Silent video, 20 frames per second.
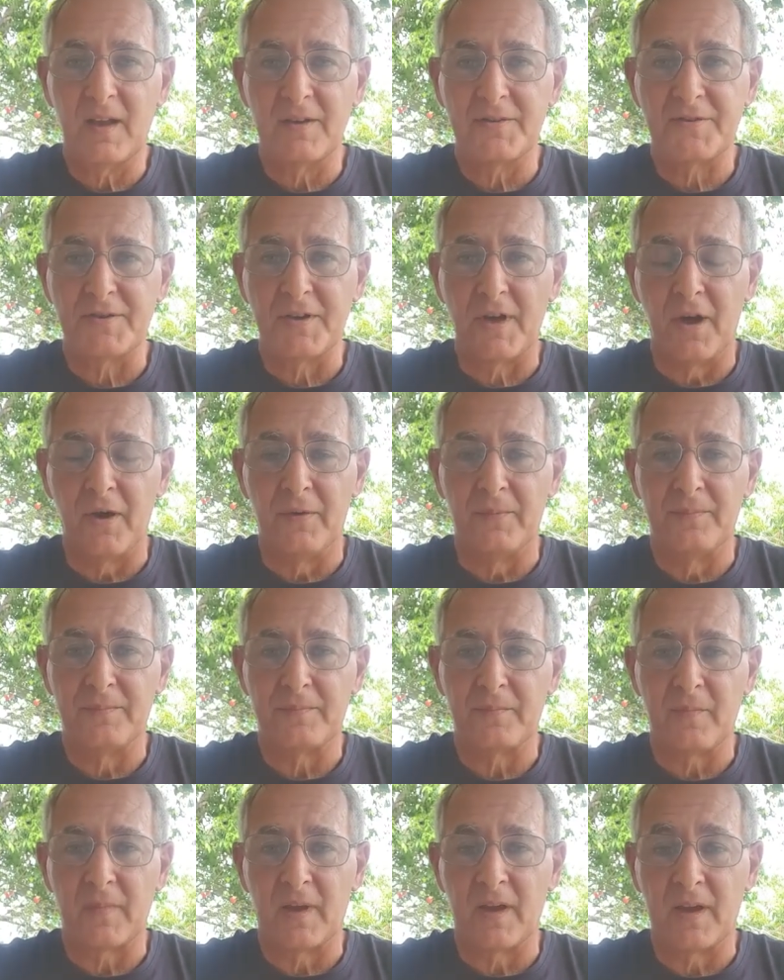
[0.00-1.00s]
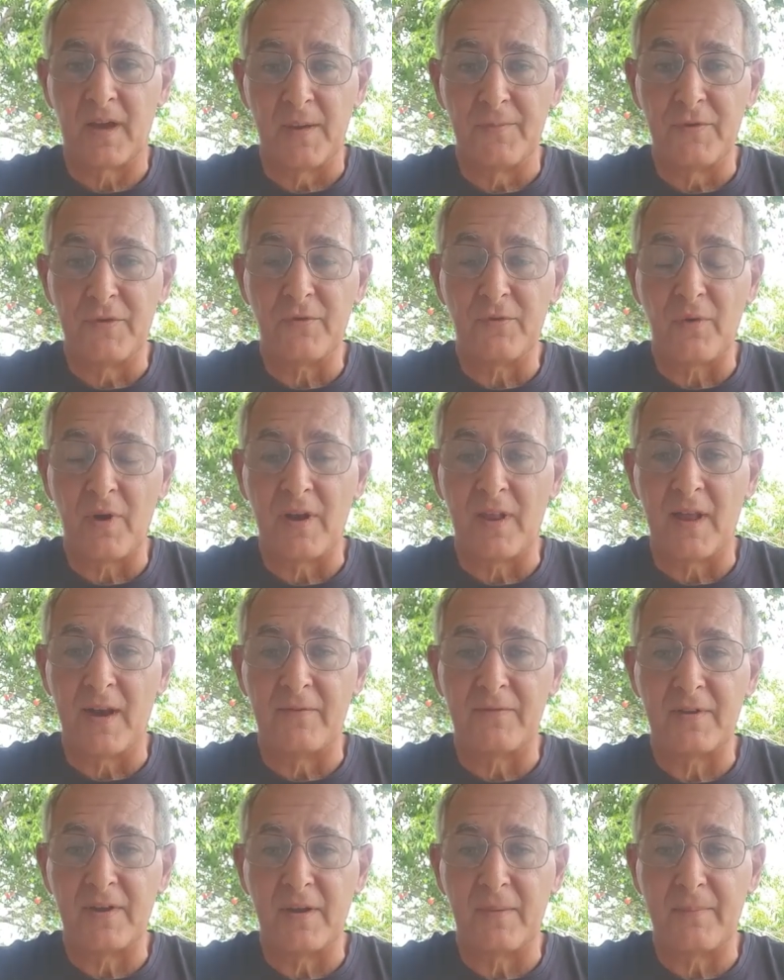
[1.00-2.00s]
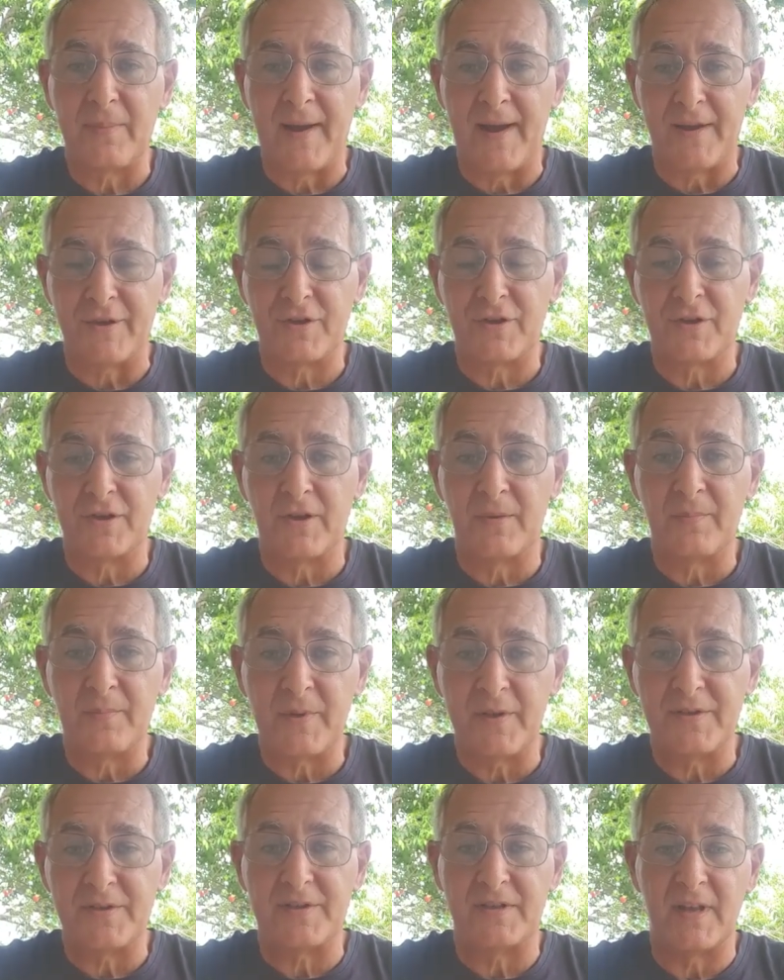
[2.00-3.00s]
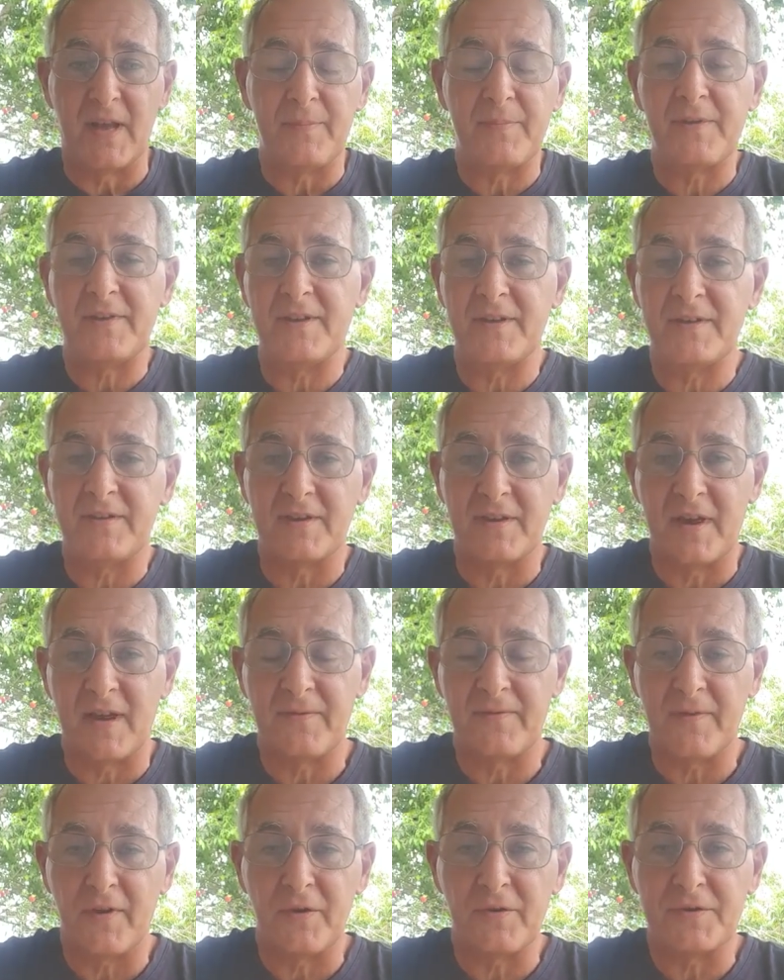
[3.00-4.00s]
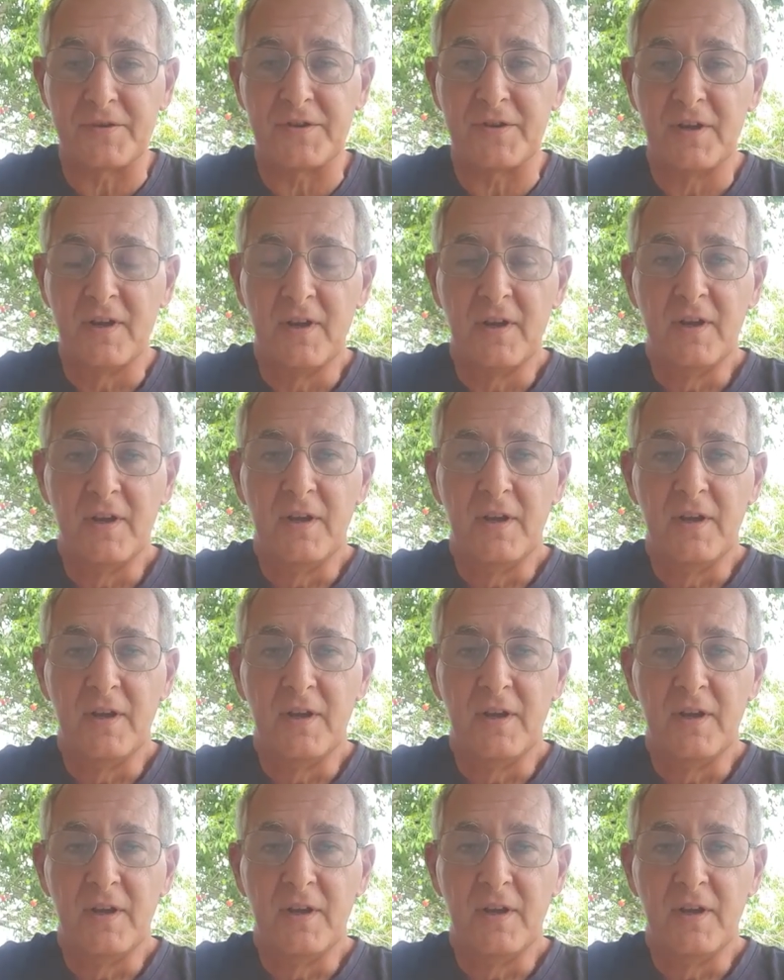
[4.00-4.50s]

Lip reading: so I come to the great love and compassion and peace and empathy today, folks.